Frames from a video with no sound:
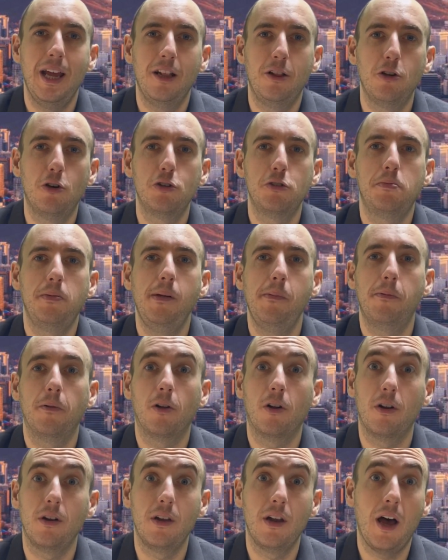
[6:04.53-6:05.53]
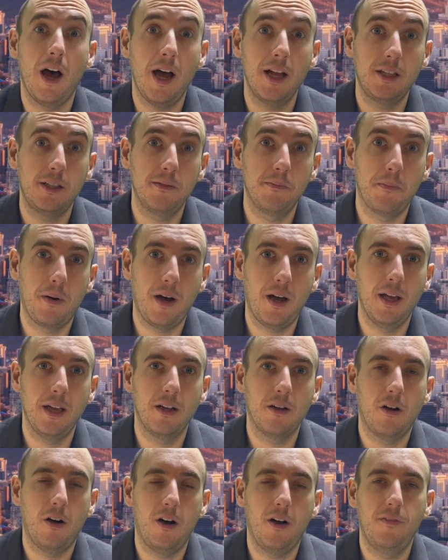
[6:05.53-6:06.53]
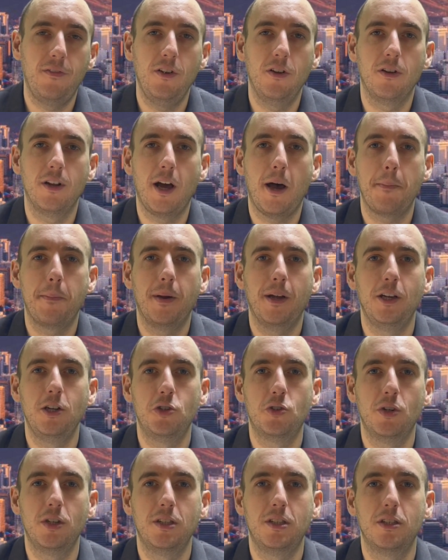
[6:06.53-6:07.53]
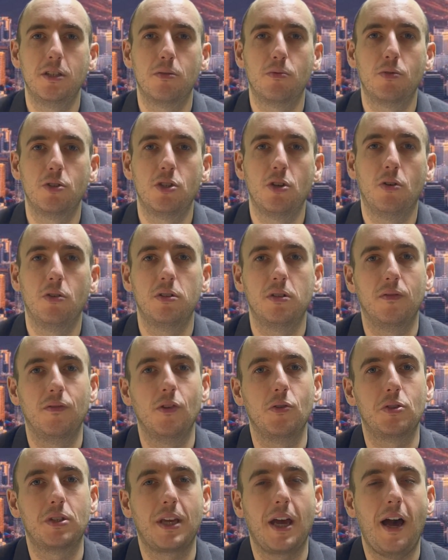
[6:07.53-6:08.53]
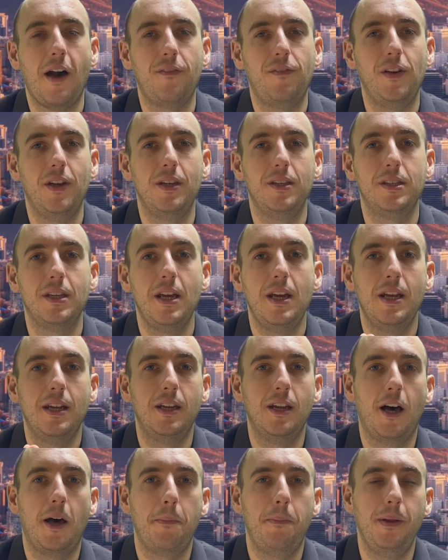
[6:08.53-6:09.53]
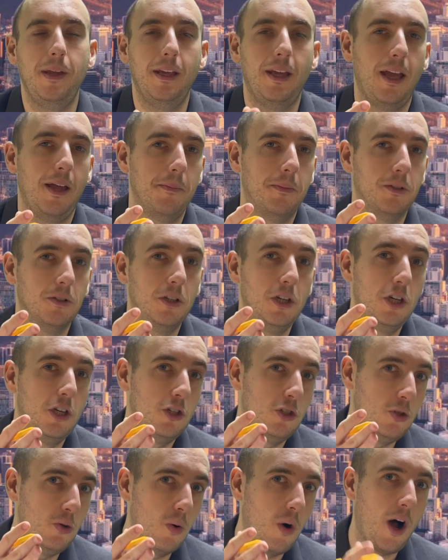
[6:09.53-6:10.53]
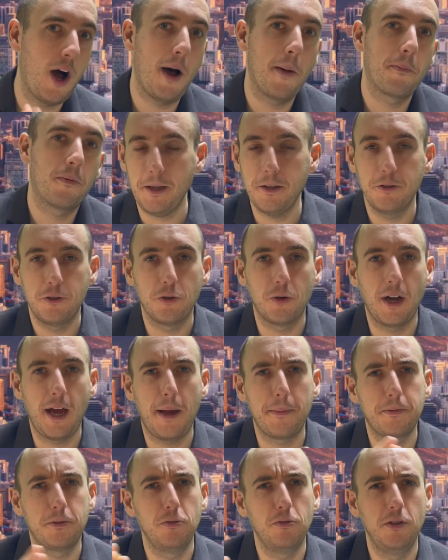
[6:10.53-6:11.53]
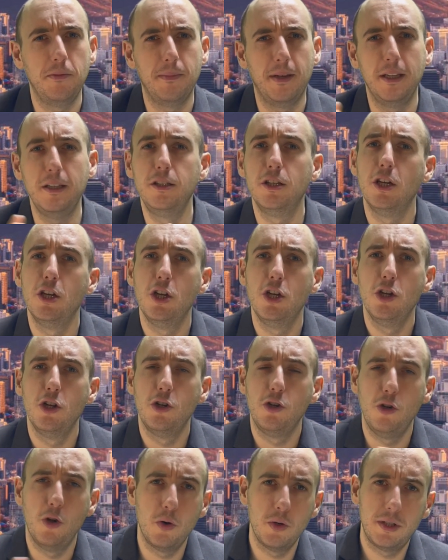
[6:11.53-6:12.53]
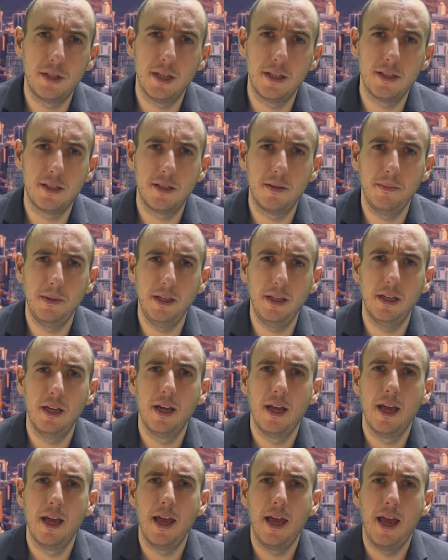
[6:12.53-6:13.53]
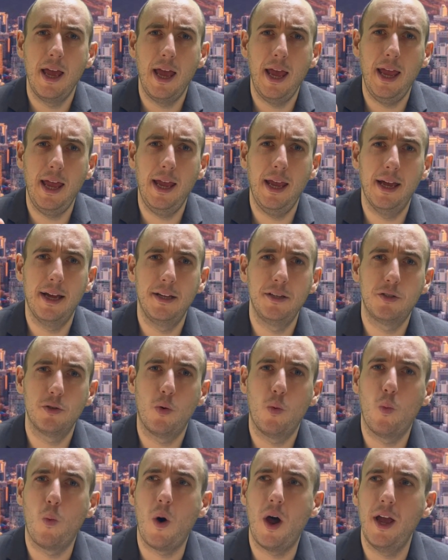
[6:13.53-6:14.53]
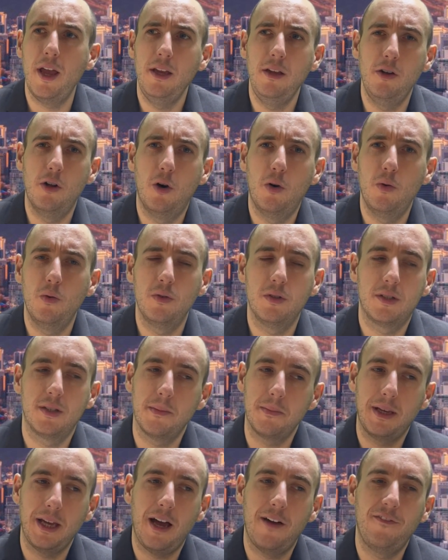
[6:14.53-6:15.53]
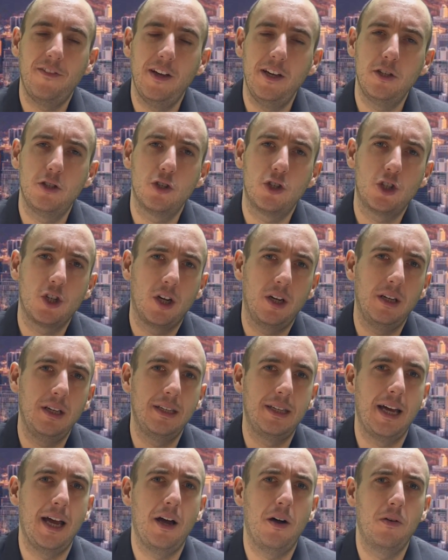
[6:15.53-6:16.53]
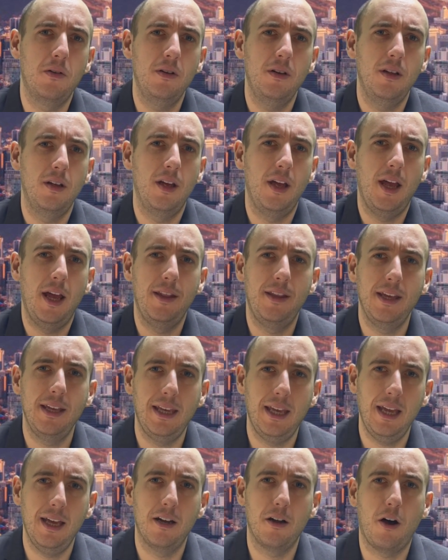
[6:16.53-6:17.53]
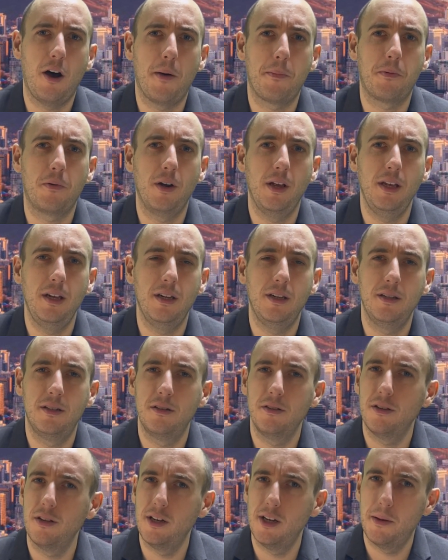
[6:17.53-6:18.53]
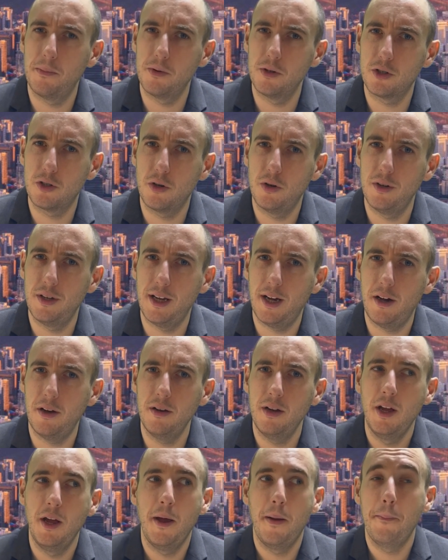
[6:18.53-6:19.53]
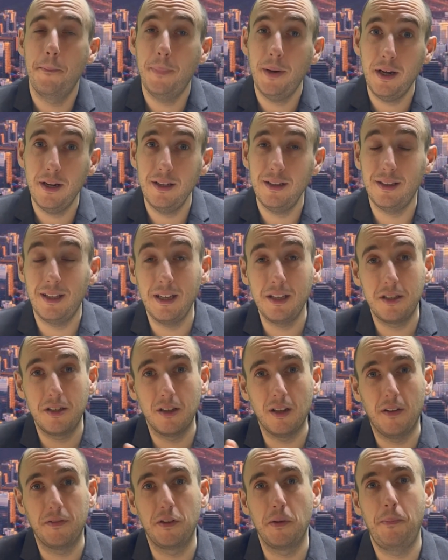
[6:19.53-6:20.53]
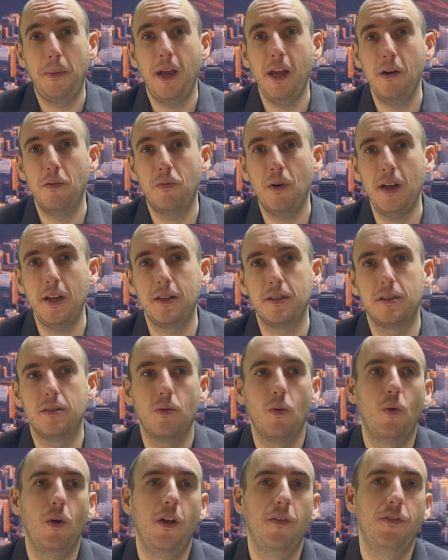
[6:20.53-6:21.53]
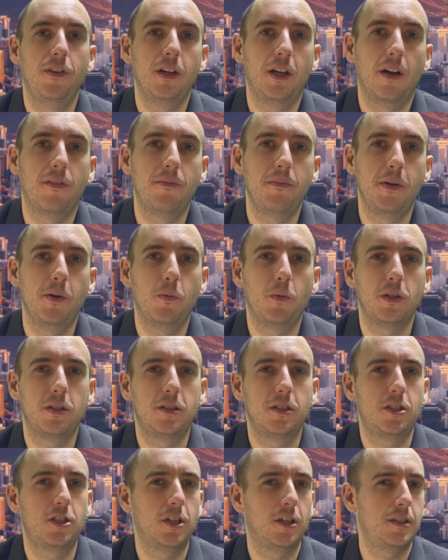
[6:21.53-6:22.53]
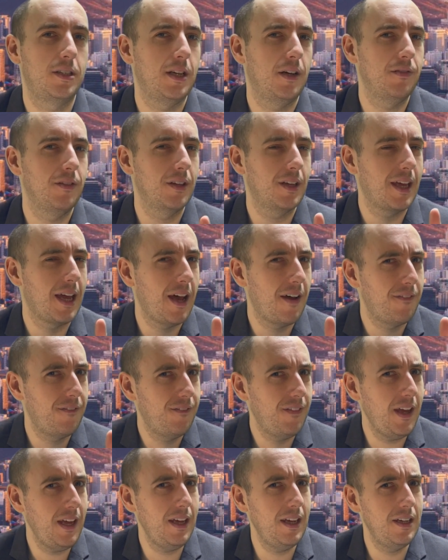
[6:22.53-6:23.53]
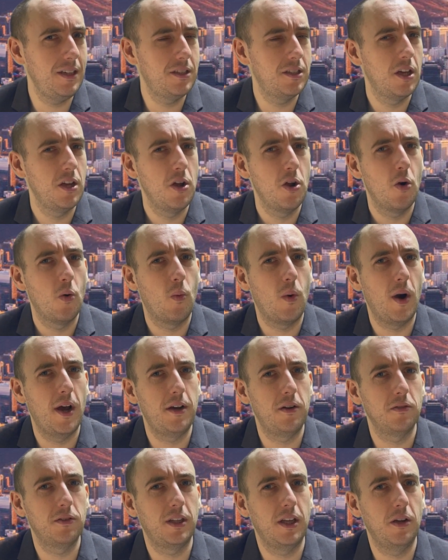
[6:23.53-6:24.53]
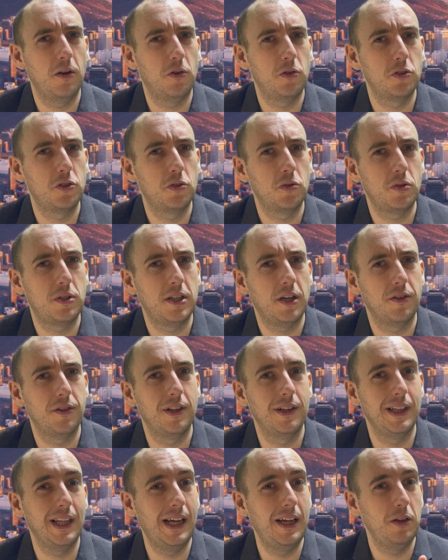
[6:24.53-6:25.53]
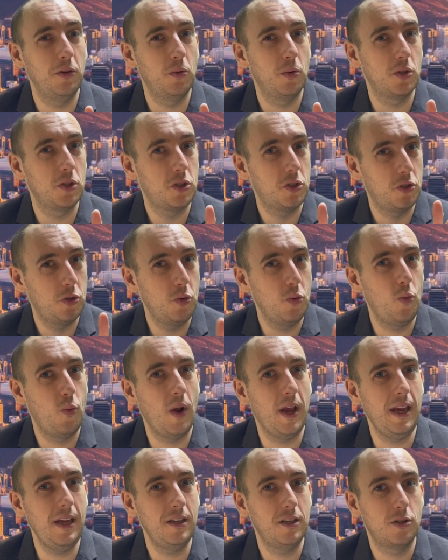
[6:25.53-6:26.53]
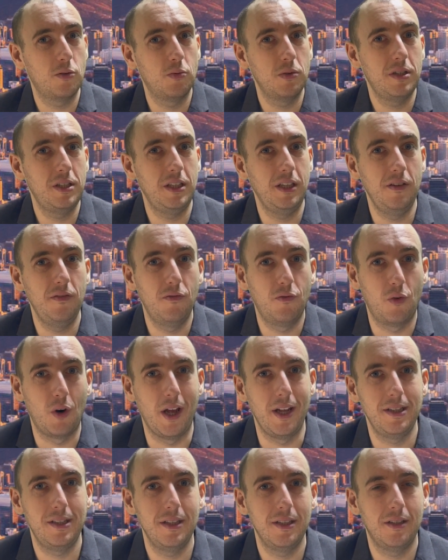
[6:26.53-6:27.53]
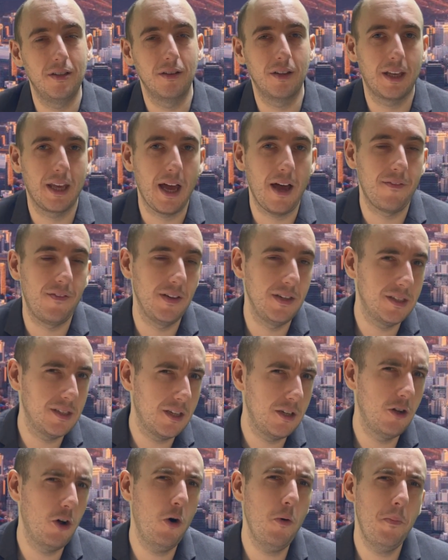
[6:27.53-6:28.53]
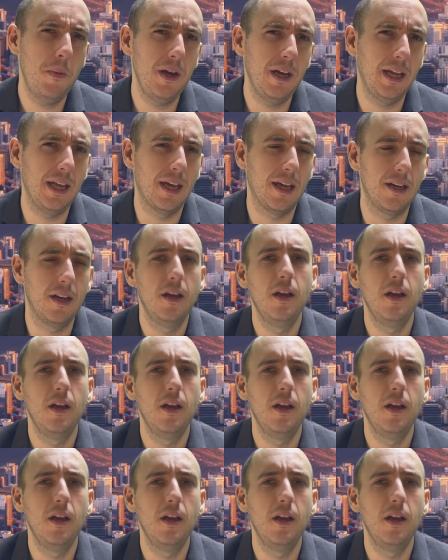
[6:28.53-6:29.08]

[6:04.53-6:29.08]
Those people are not buying coffee or not buying drinks as a result of those cafes not being able to operate. So it absolutely makes no sense to me. And, what, you know, some cafes are shutting down and they can't operate until the numbers go down, but they still have to pay rent. If the government wants to shut down the cafes, why don't they also tell the landlords to wait to receive rent until the cafes can open again?